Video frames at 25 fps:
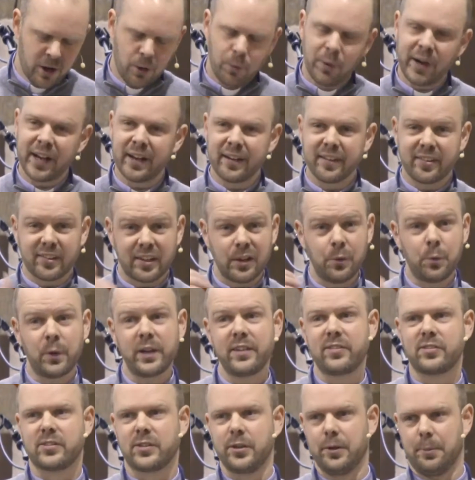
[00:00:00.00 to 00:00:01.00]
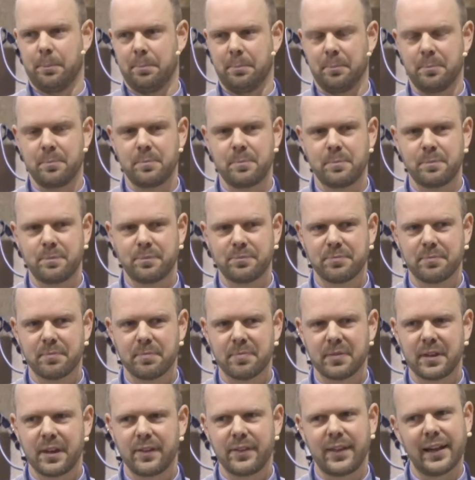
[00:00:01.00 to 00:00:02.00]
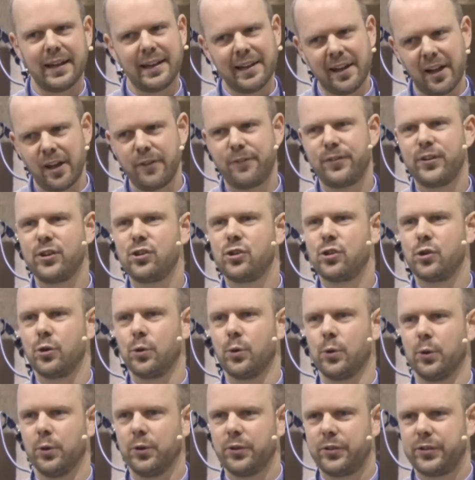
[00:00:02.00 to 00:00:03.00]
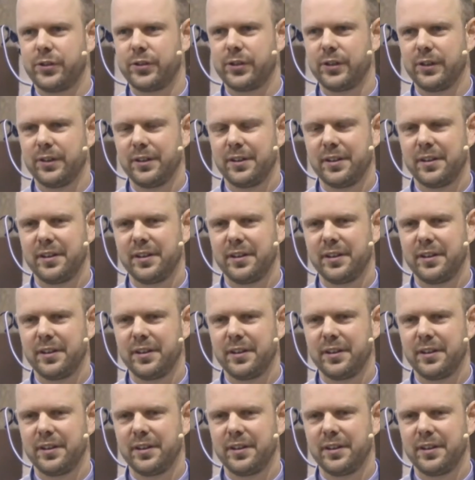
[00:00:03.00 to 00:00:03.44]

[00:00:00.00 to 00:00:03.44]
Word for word: we're going to see wisdom, that life is short.